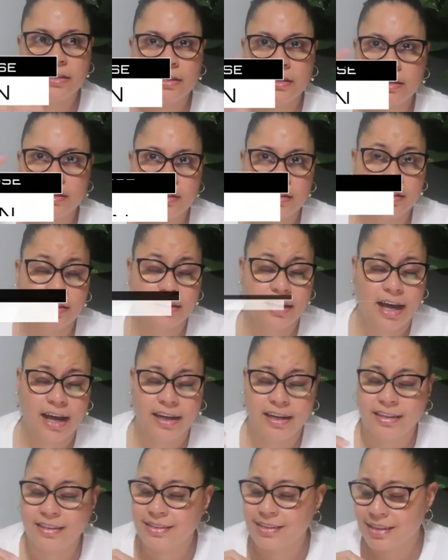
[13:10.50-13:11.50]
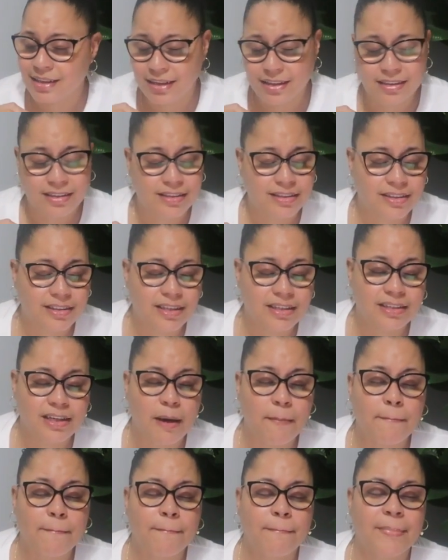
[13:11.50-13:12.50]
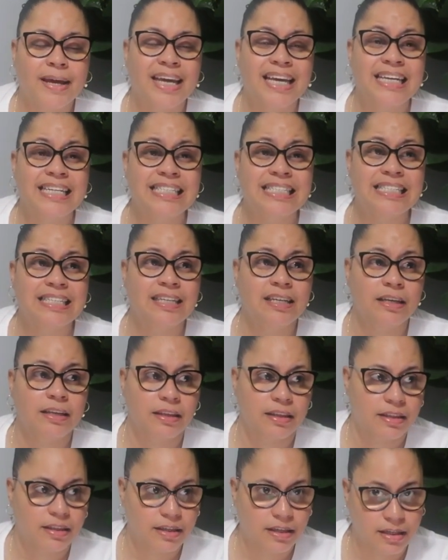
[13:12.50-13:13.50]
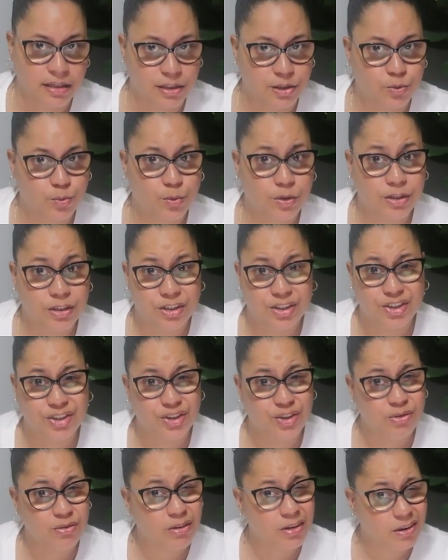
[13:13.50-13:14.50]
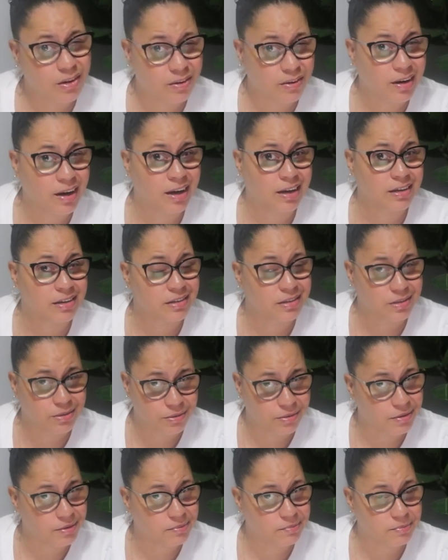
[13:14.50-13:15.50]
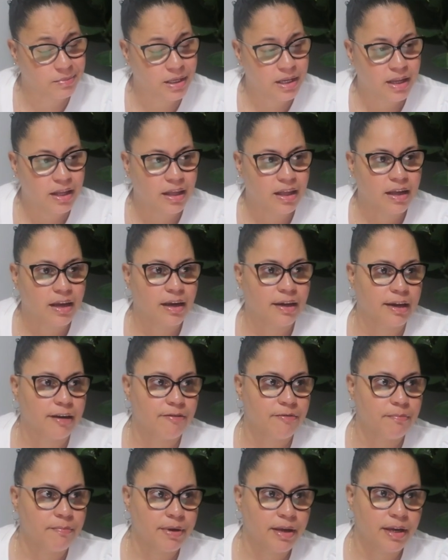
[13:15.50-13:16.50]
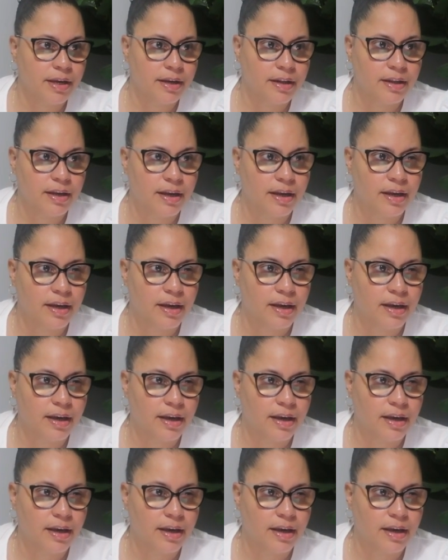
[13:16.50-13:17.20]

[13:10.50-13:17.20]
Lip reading: this and this and that. It does amazing things once you learn how to do them. And I've made